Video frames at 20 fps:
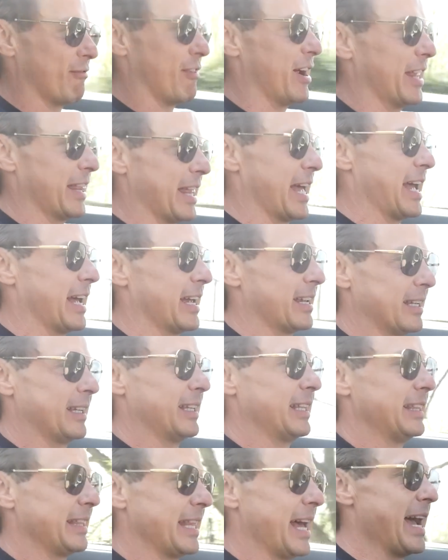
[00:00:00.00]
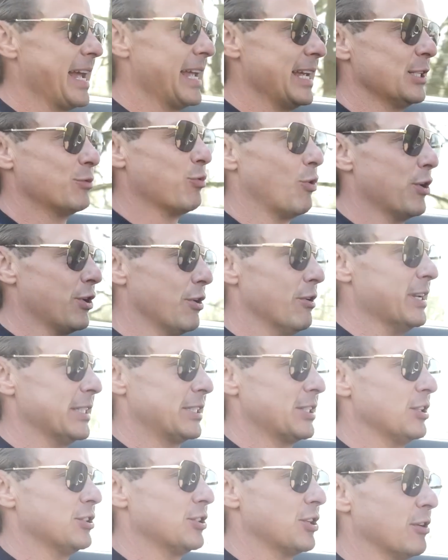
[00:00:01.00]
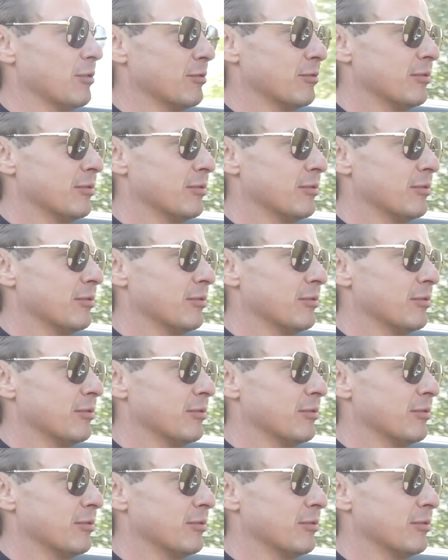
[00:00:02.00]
right there. That is what you listen to.